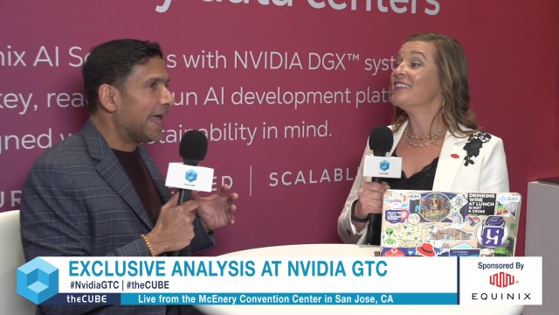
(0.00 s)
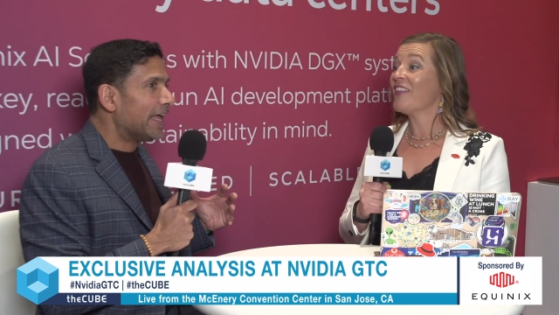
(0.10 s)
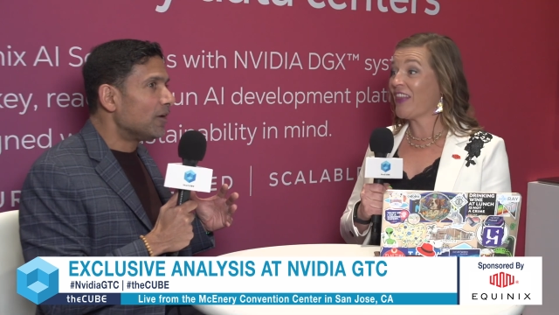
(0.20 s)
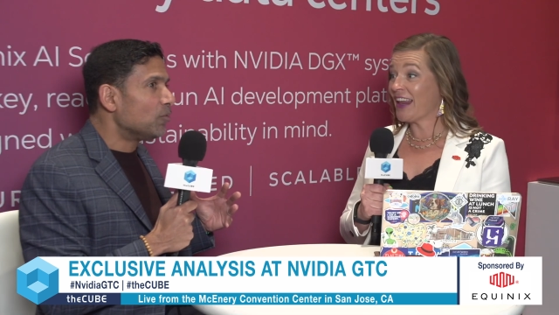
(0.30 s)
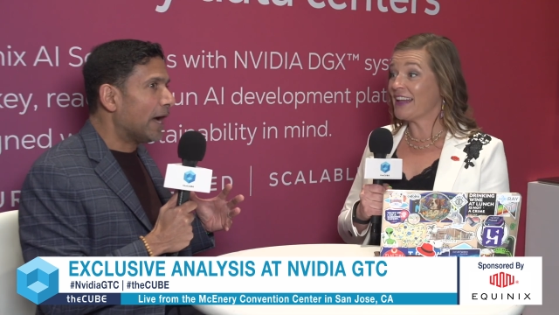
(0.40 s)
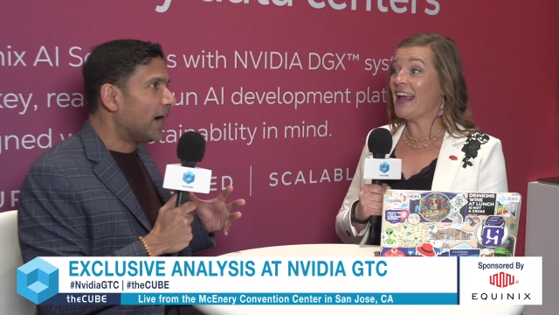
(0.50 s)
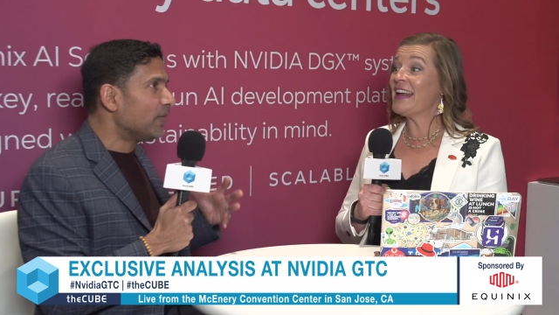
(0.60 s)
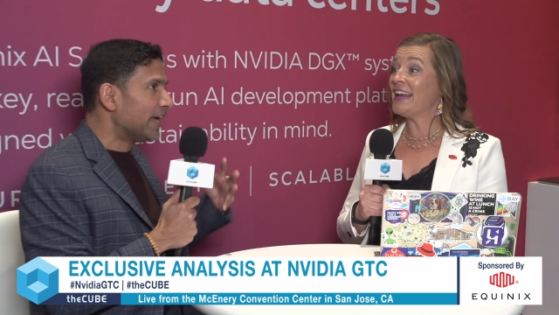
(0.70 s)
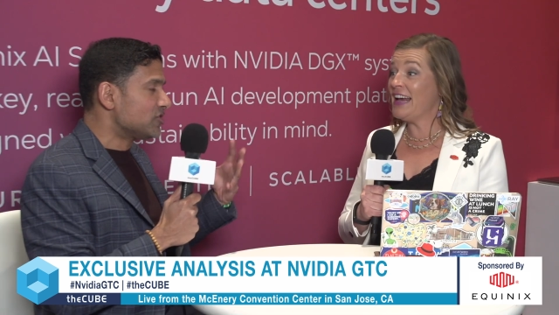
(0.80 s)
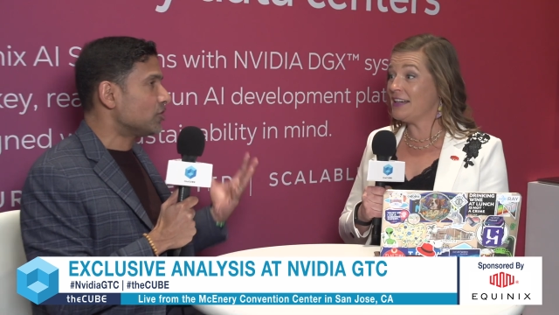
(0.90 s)
Speaker 1: and
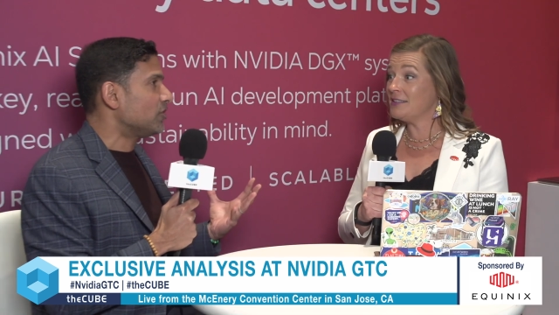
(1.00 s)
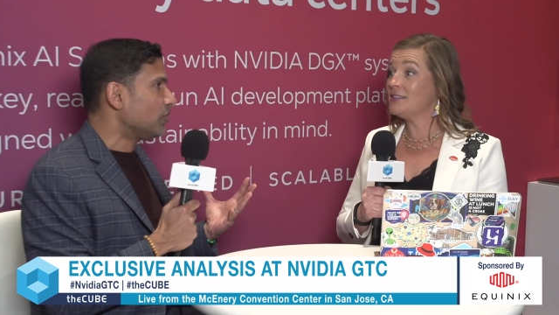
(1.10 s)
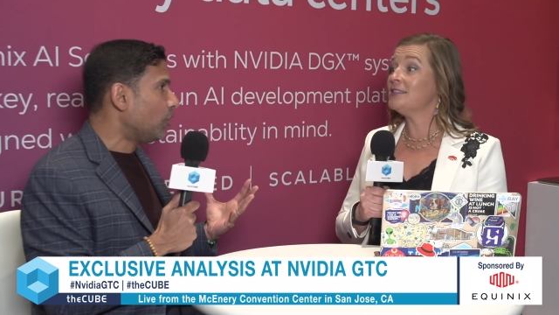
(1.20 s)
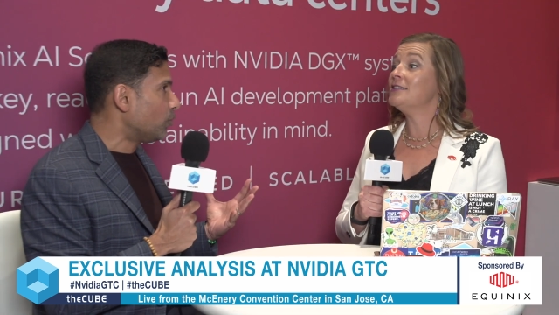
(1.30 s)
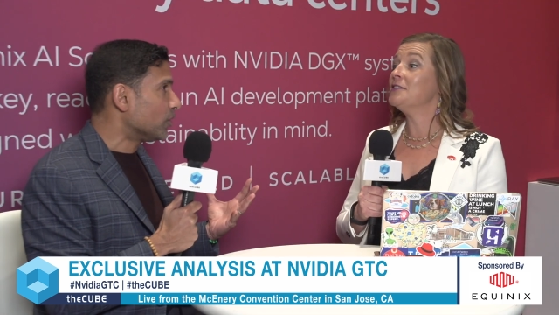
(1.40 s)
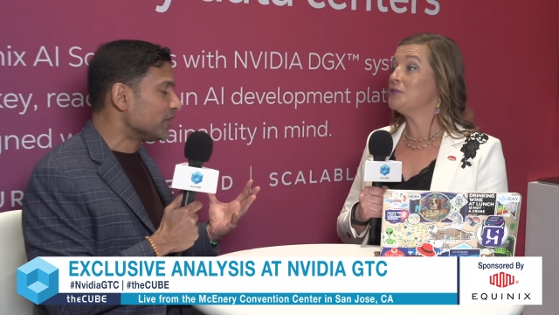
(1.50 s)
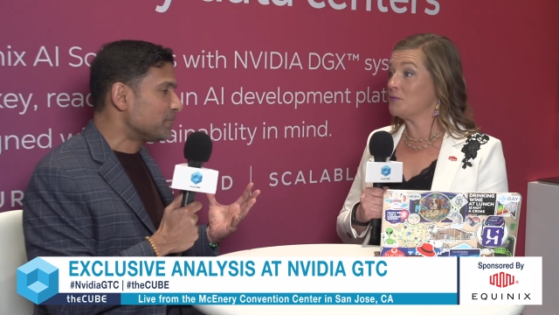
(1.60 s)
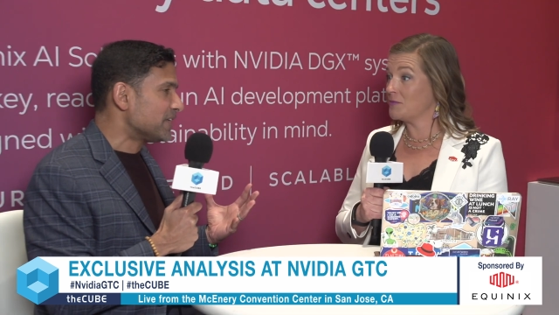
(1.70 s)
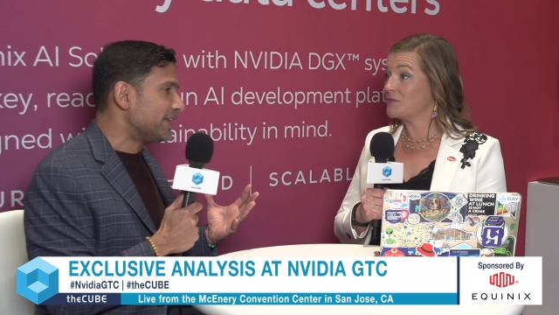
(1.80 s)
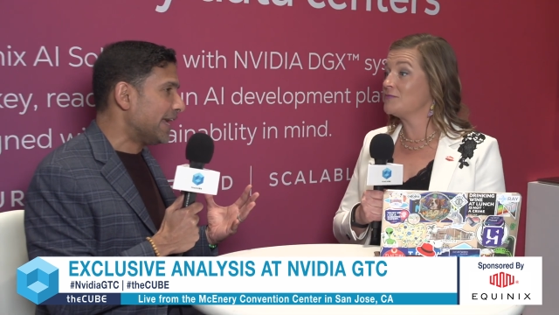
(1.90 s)
how yeah, that yeah. turned the whole world
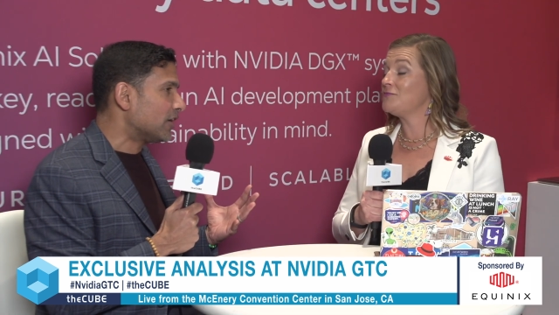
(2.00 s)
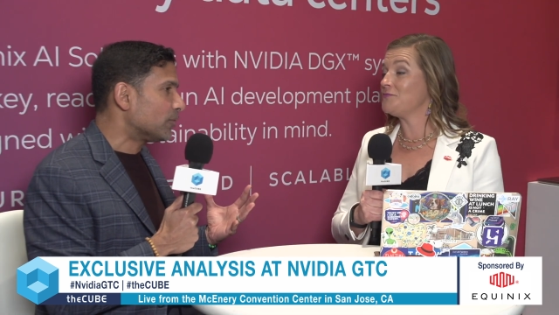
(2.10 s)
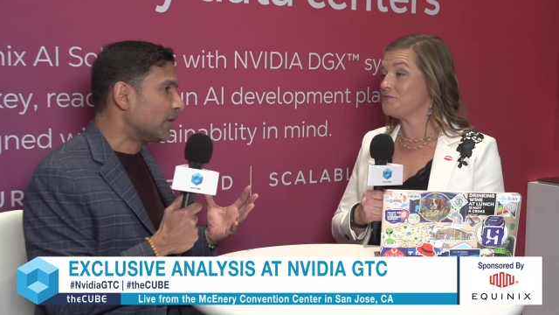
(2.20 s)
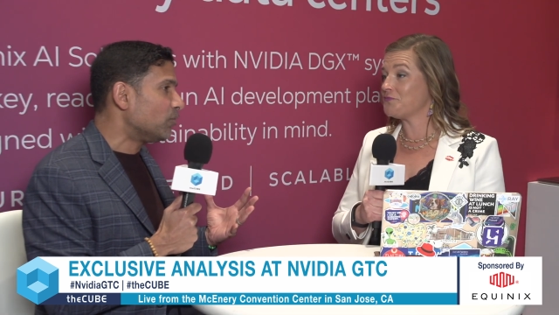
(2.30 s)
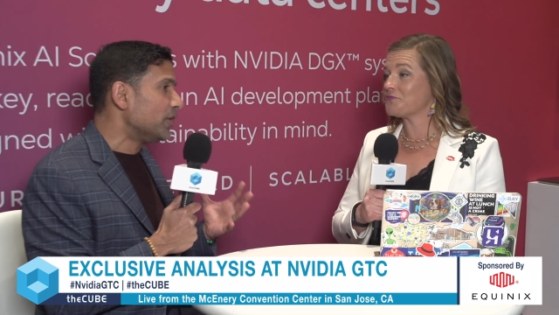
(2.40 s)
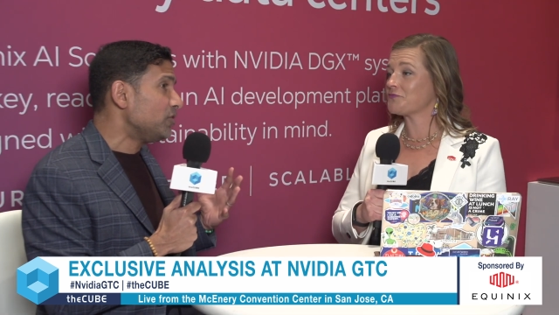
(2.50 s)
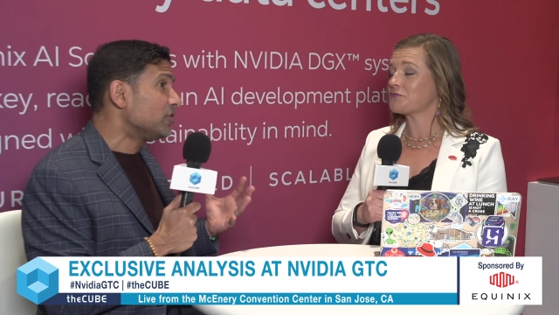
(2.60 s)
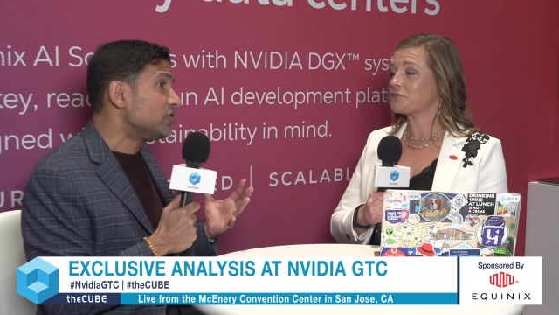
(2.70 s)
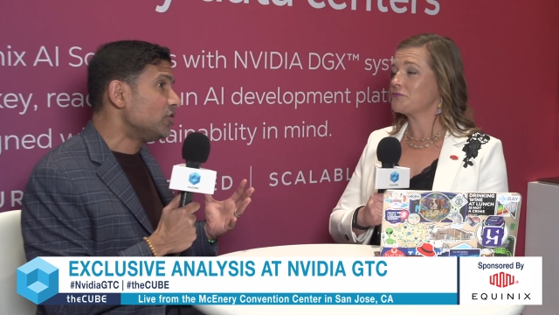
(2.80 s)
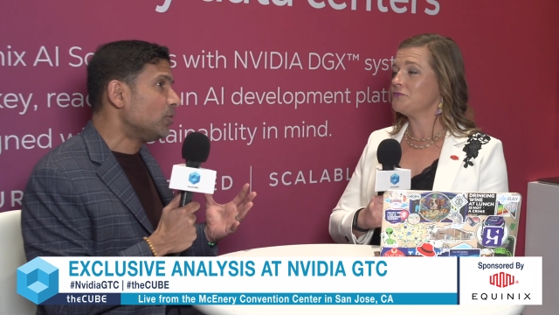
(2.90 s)
upside down around what you
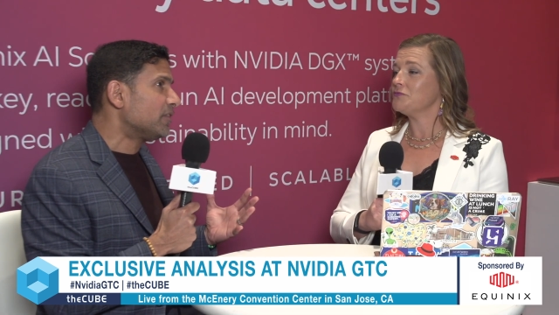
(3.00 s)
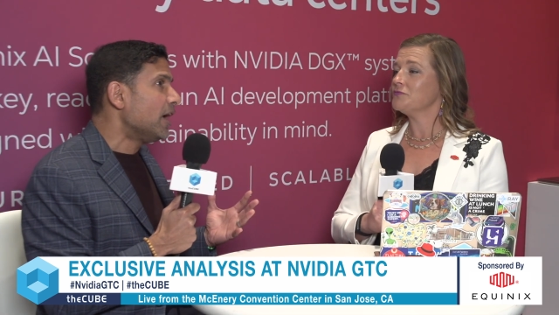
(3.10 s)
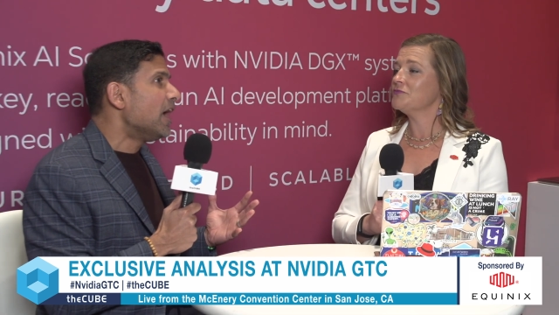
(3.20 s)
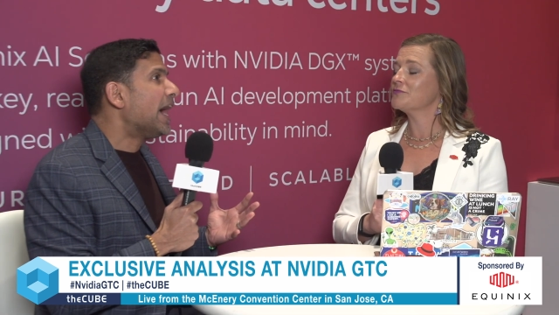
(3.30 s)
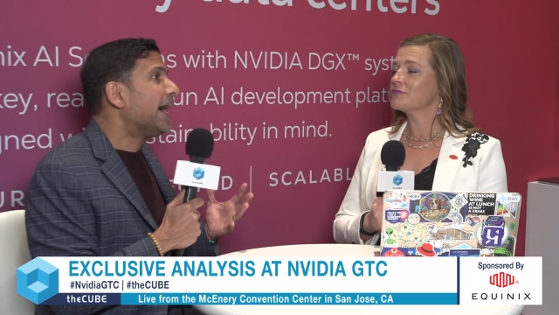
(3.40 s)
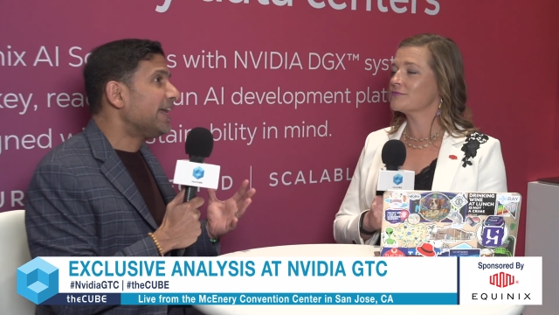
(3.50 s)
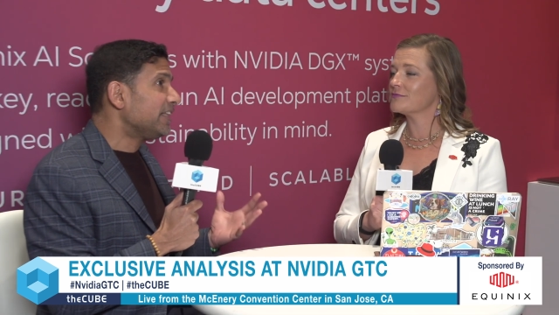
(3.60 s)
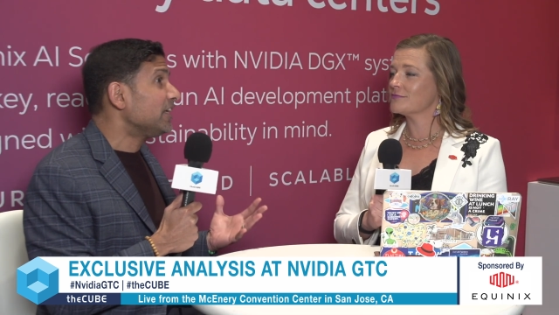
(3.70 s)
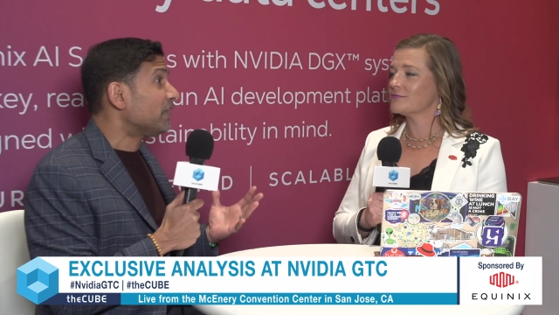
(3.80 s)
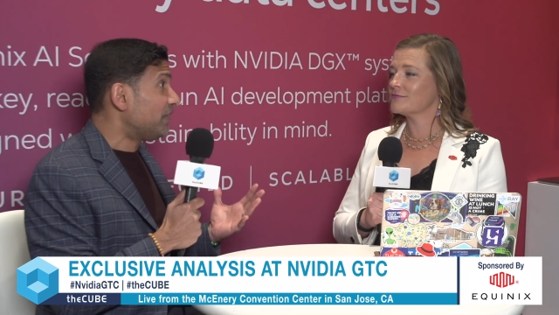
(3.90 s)
could do with
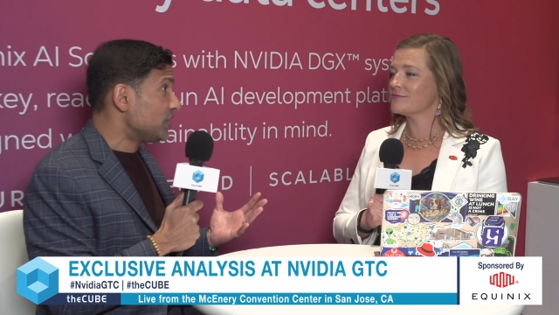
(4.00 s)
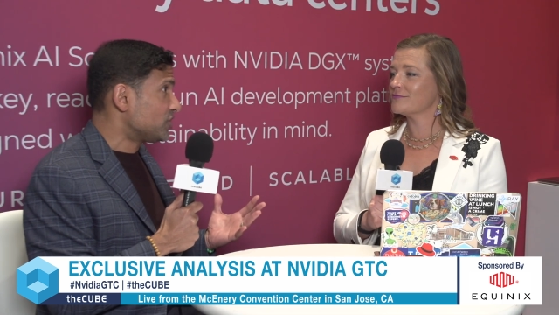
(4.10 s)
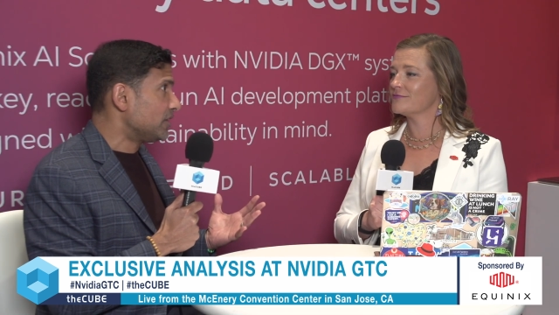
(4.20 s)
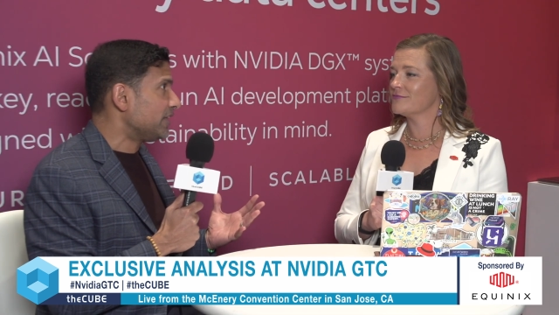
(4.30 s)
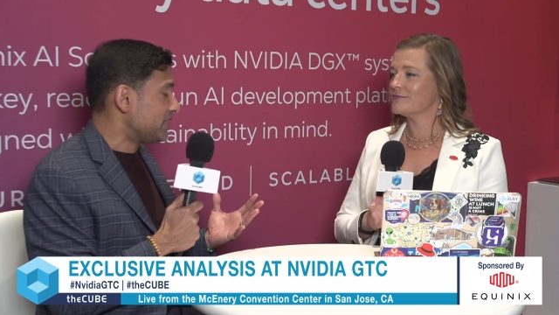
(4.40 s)
highly efficiently